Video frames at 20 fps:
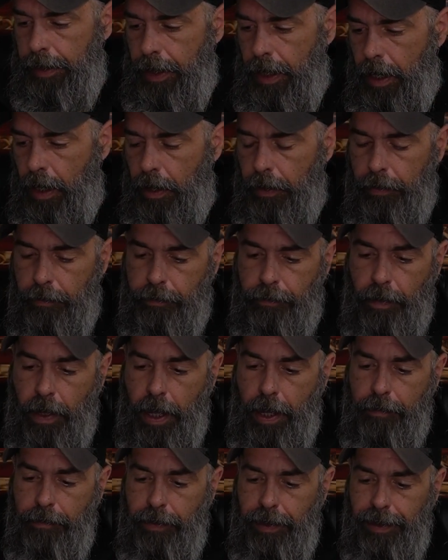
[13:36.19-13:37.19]
they are the
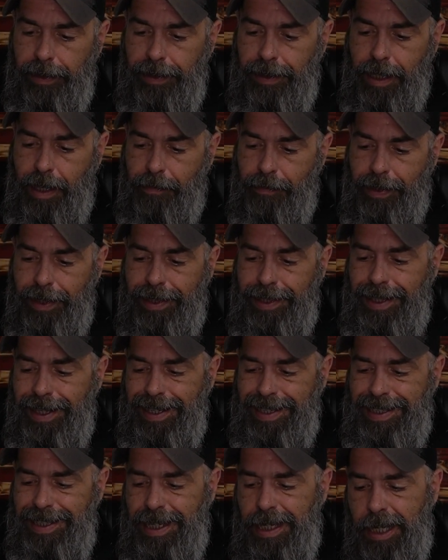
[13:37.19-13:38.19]
511
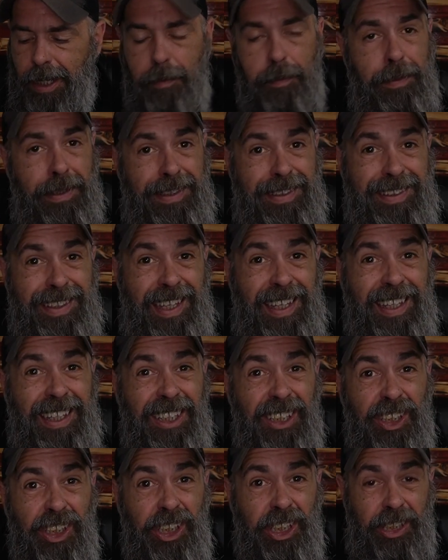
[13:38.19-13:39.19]

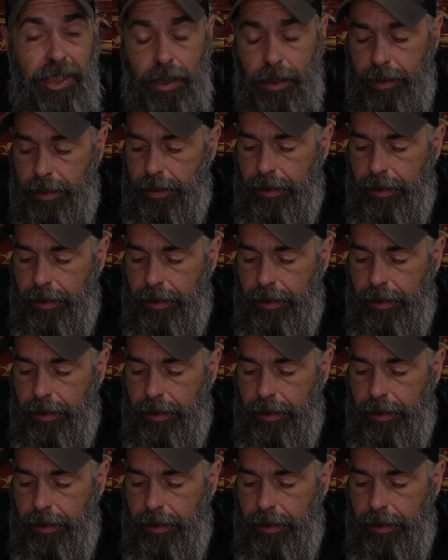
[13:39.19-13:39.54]
competition